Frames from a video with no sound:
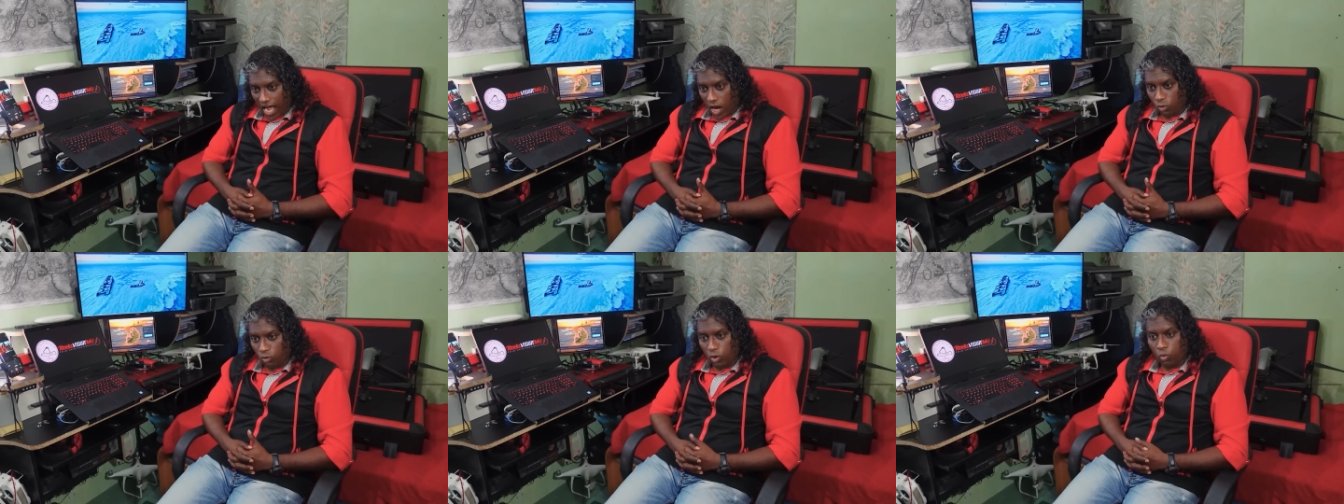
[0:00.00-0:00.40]

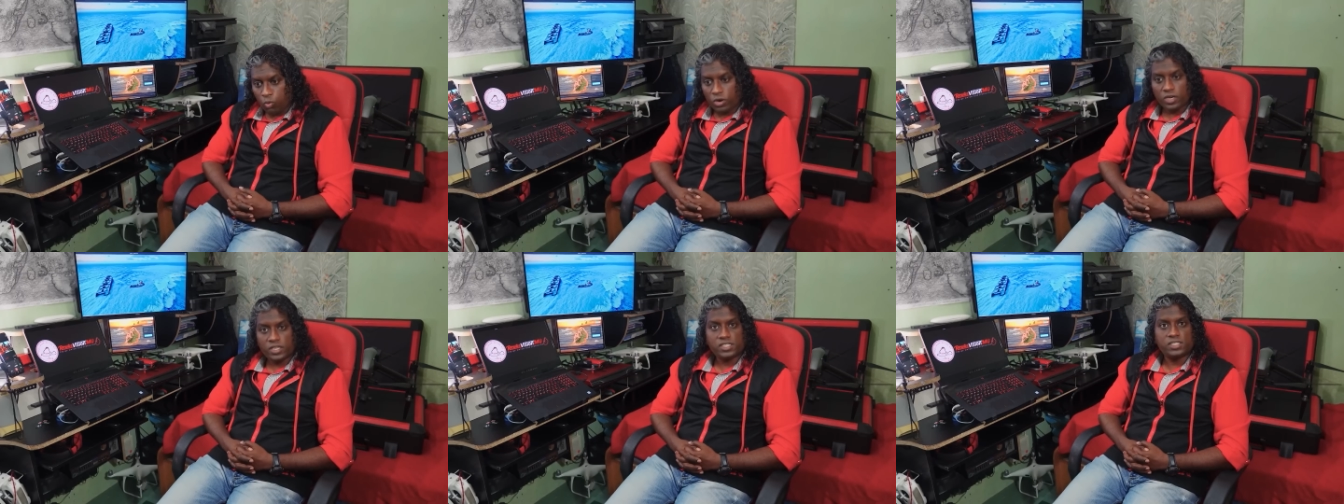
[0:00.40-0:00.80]
our
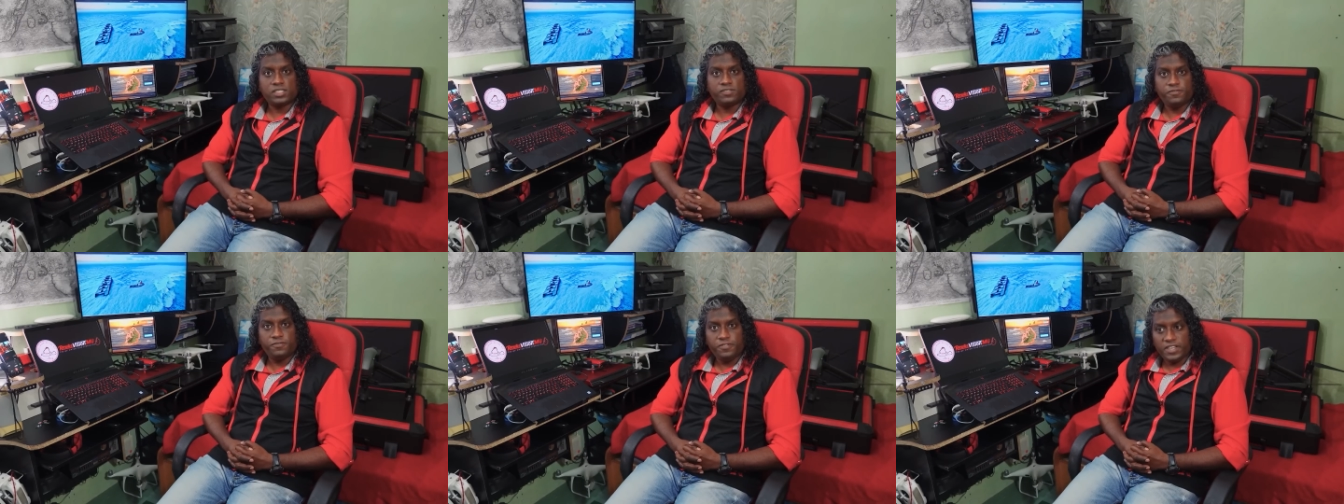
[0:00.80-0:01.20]
worst
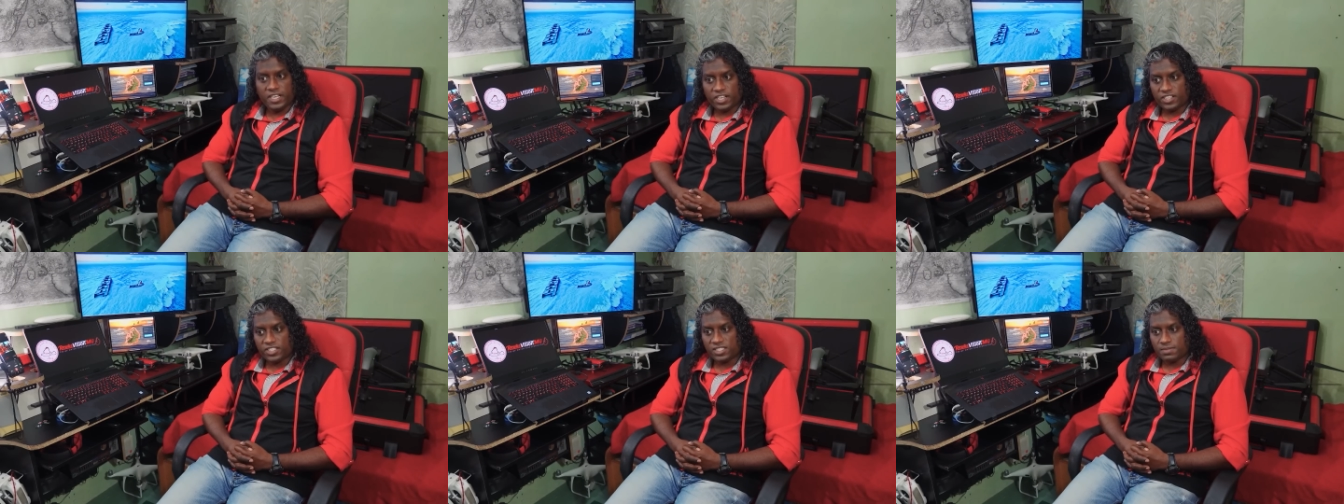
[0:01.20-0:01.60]

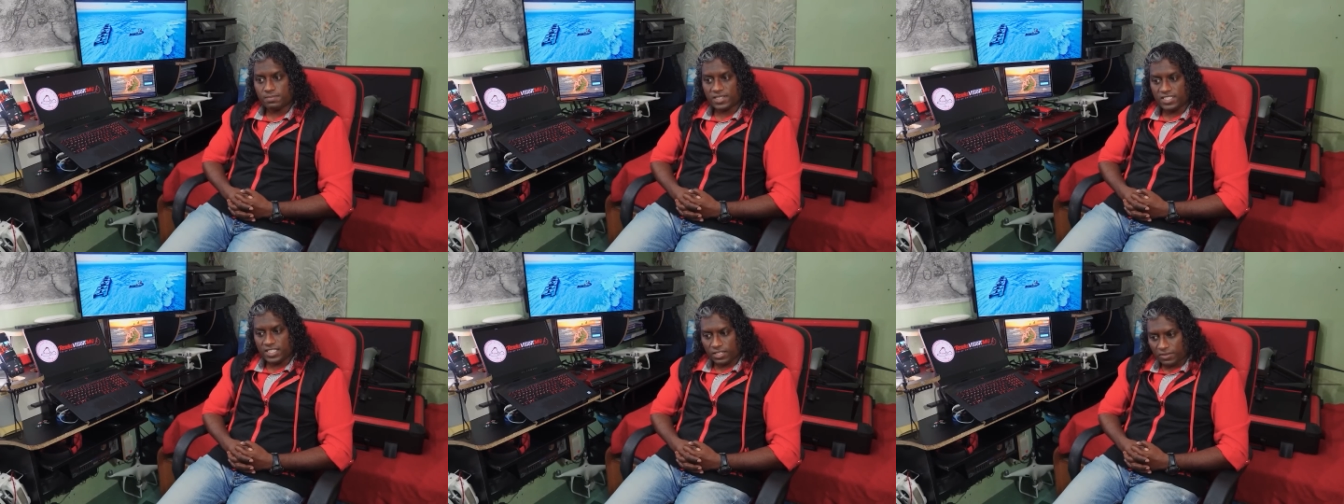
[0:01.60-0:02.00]
fears
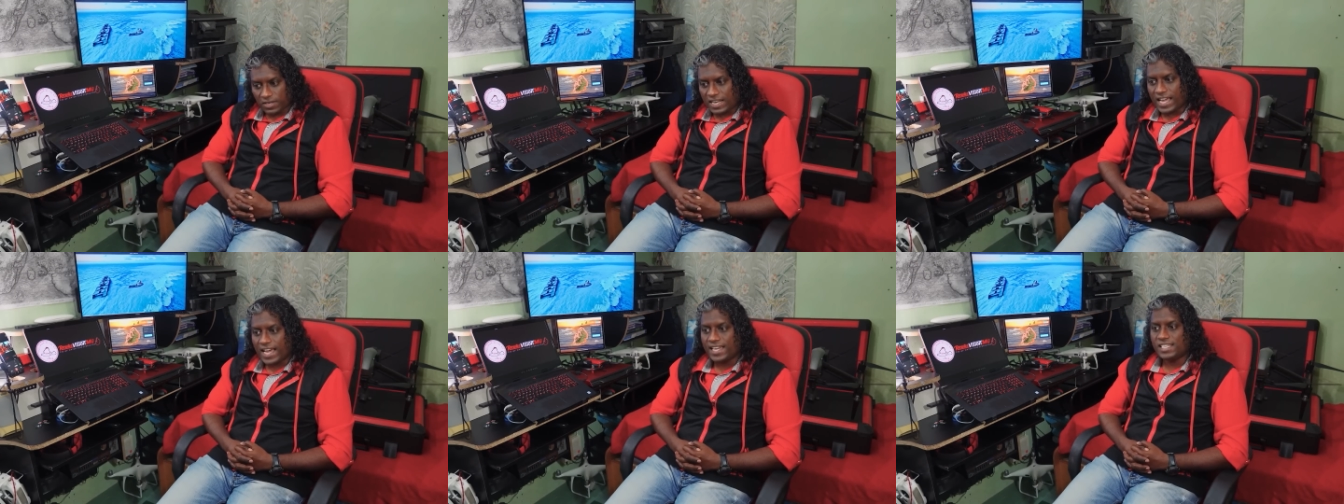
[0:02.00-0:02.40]

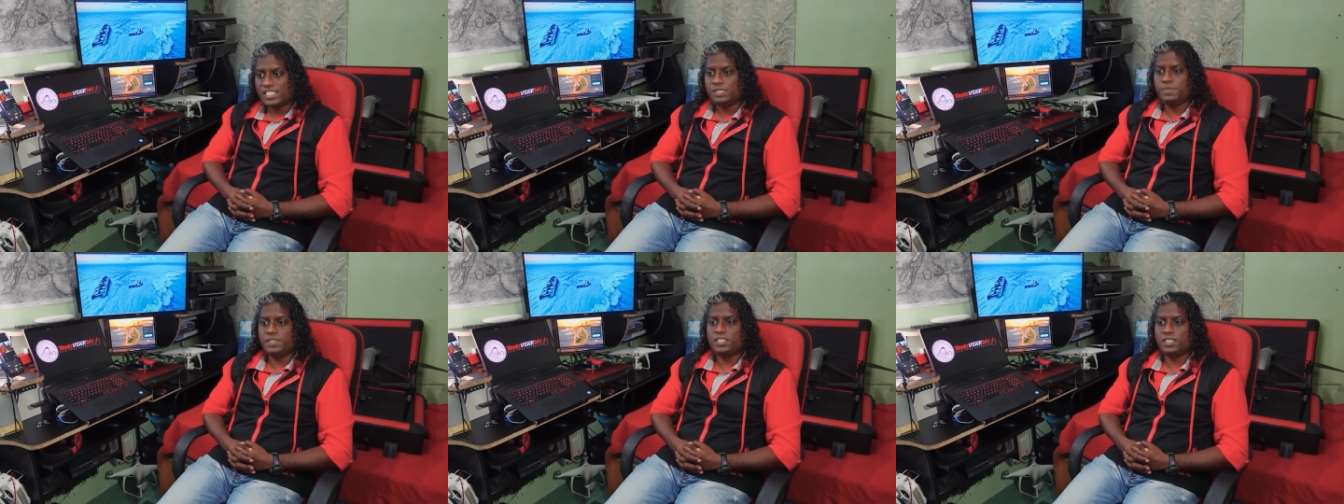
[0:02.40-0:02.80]
materialized
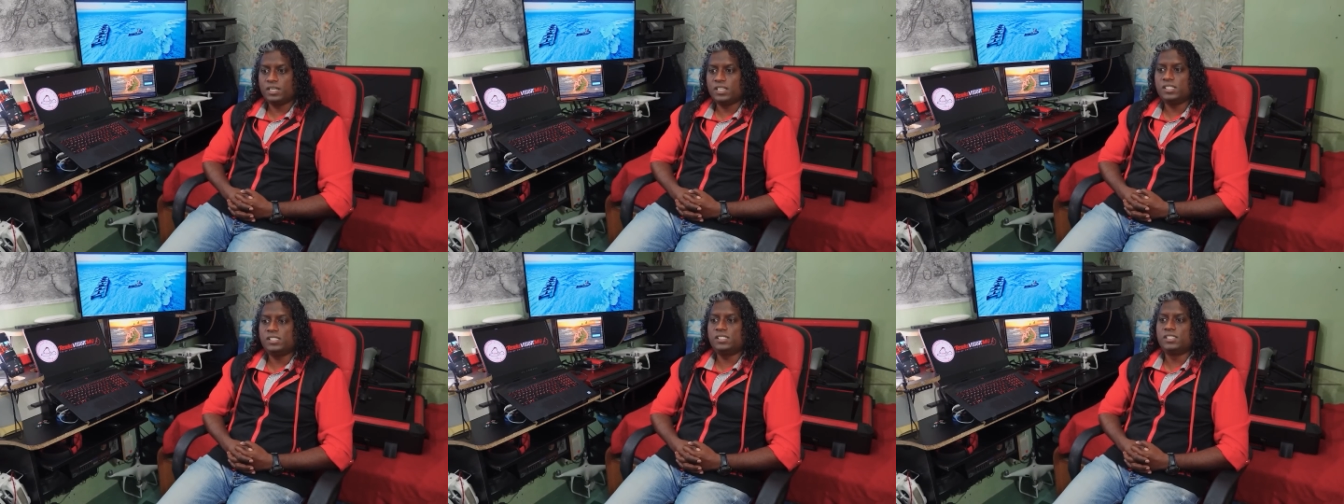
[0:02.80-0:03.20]

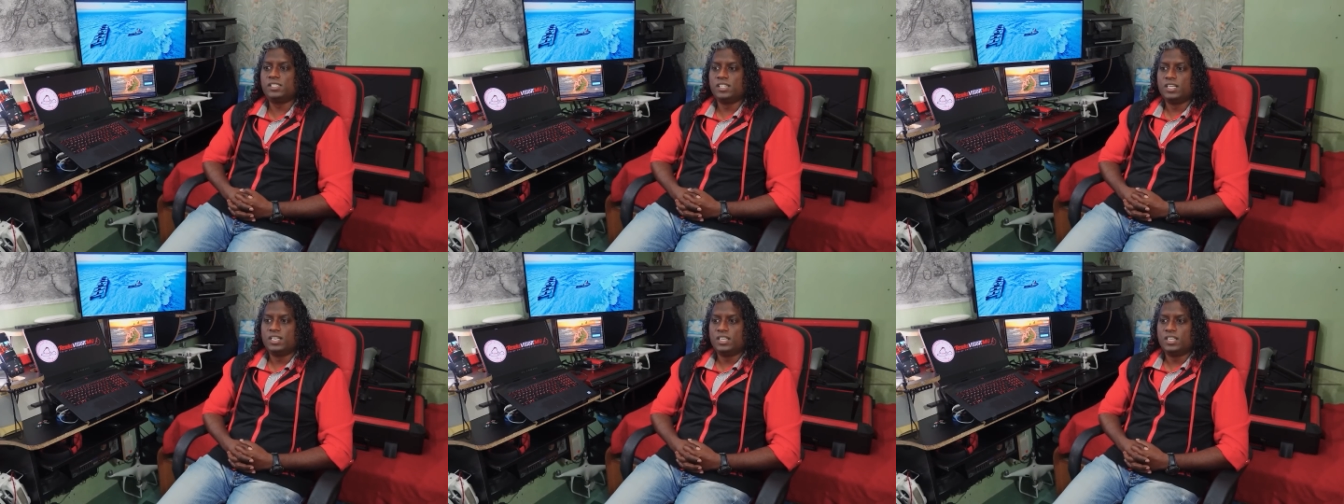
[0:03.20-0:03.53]
because